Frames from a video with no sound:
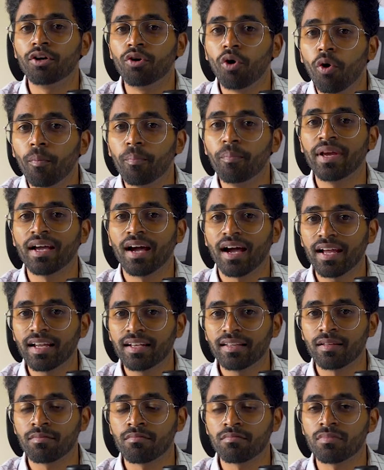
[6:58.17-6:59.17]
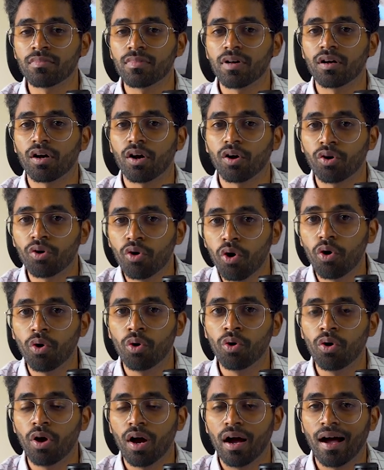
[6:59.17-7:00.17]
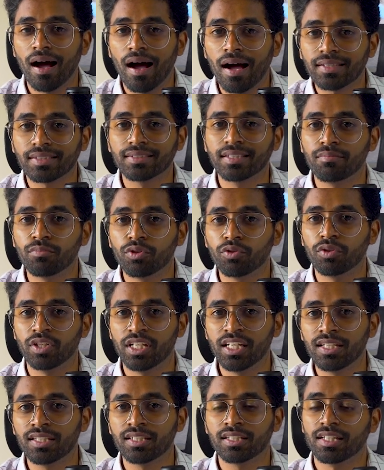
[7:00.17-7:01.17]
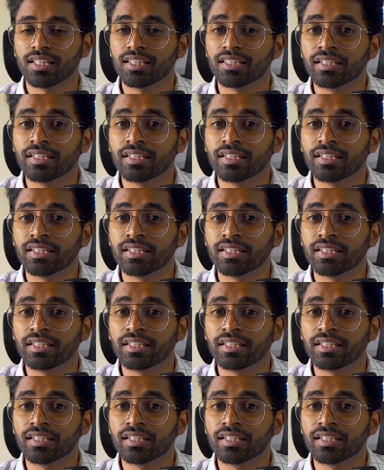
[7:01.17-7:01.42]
go behind them, go ask them to teach